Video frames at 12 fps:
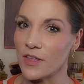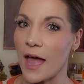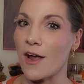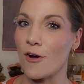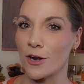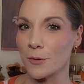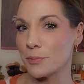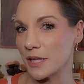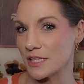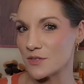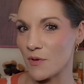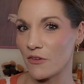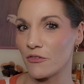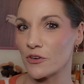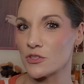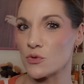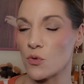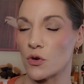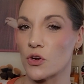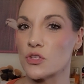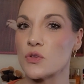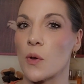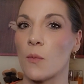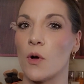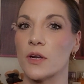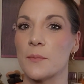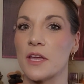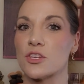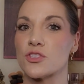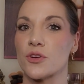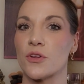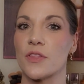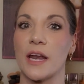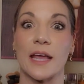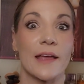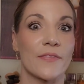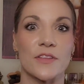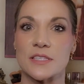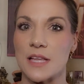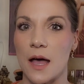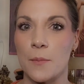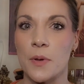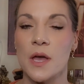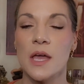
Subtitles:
I already placed my first order, so I want to make sure that I get this up